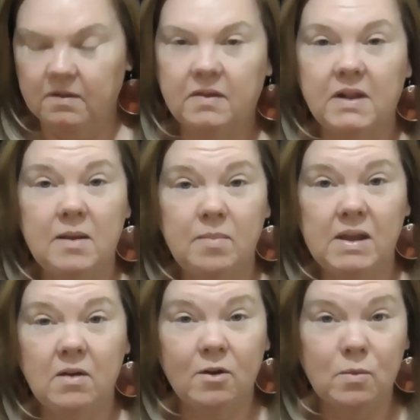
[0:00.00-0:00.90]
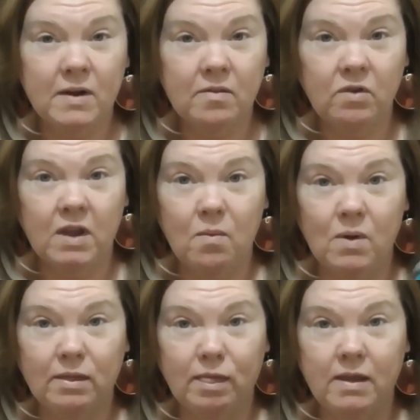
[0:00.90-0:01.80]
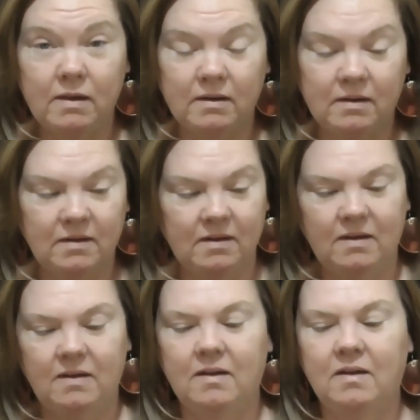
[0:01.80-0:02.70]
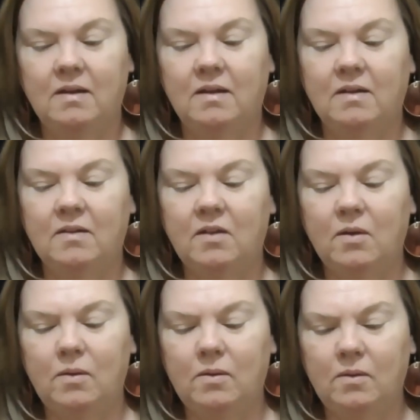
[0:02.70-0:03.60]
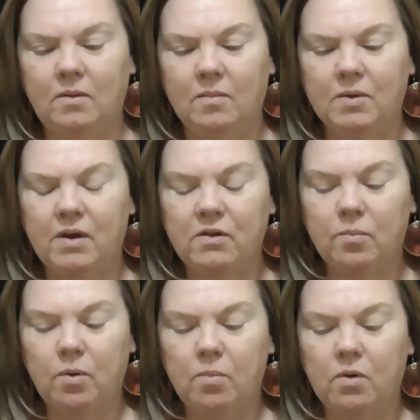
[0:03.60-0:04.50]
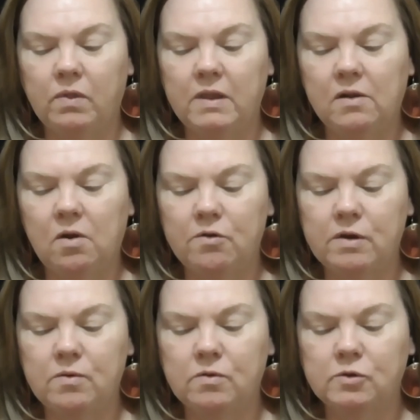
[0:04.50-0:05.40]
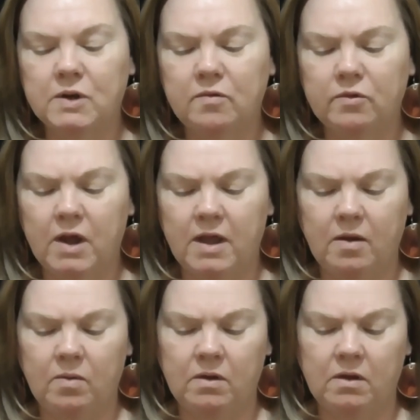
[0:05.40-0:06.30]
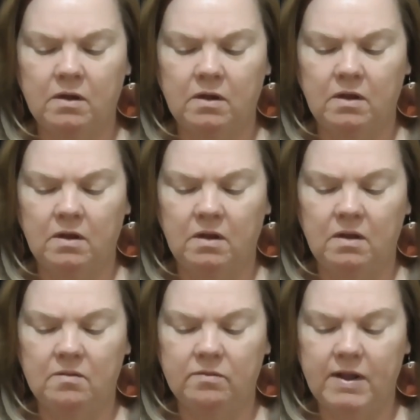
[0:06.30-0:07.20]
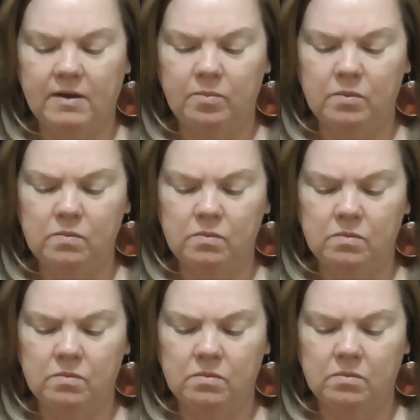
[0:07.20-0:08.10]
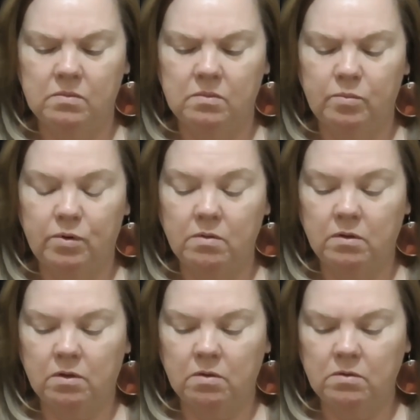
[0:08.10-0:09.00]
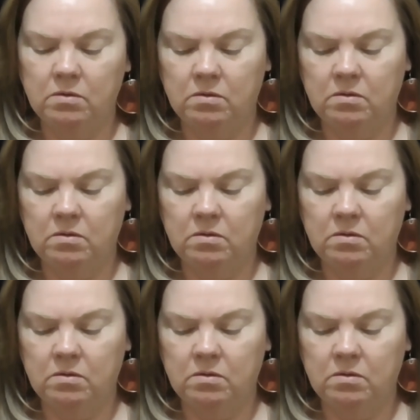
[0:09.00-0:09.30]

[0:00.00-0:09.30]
Silly me, I always forget one thing. So I'm going to pop on their L'Oreal 24-hour Infallible Pro Glow.